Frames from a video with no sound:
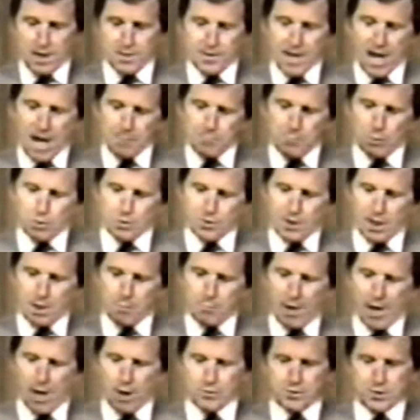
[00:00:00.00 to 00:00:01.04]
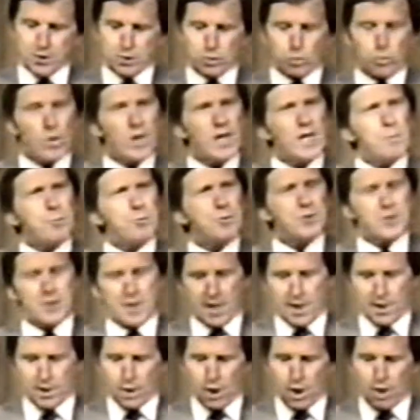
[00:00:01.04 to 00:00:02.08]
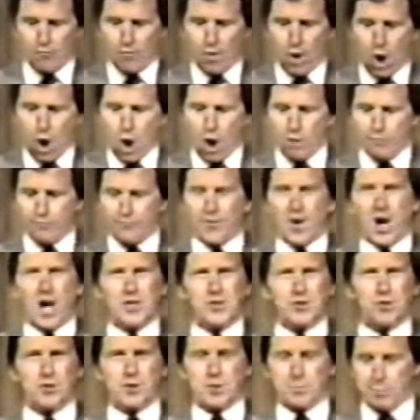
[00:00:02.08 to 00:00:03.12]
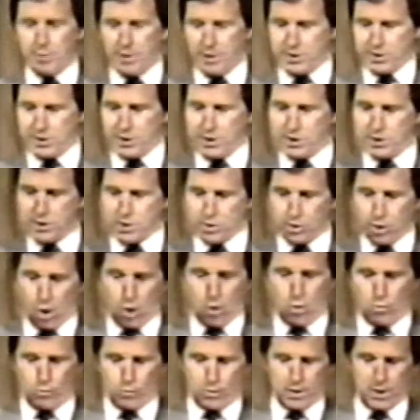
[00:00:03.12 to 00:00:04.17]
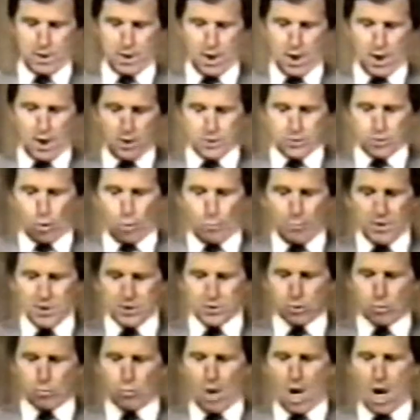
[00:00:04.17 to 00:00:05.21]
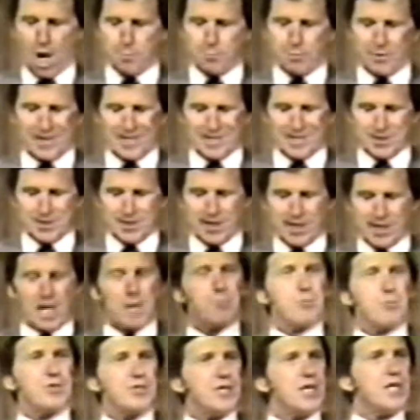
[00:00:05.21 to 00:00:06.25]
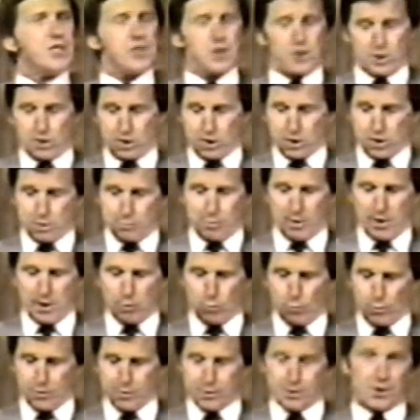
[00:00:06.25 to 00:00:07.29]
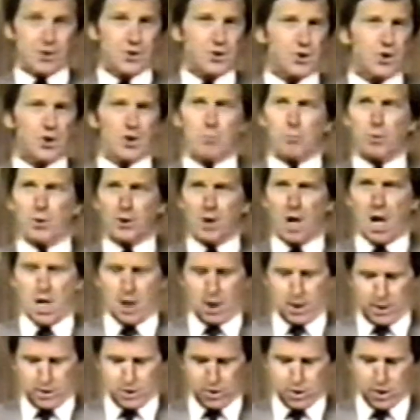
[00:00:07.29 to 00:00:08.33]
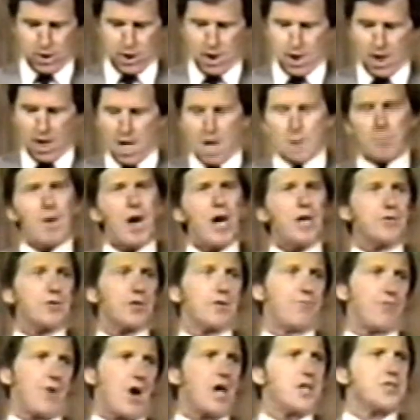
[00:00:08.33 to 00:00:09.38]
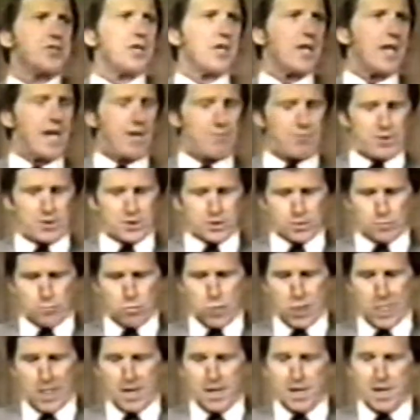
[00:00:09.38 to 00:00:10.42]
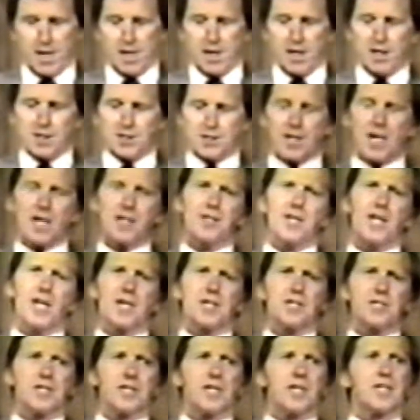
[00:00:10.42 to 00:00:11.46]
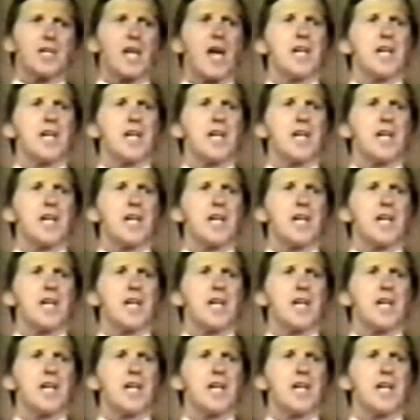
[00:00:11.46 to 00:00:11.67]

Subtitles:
That museum houses 20% of all fossil species known. So Mr. Ropp is in a position to speak with considerable knowledge about the fossil evidence. He said this in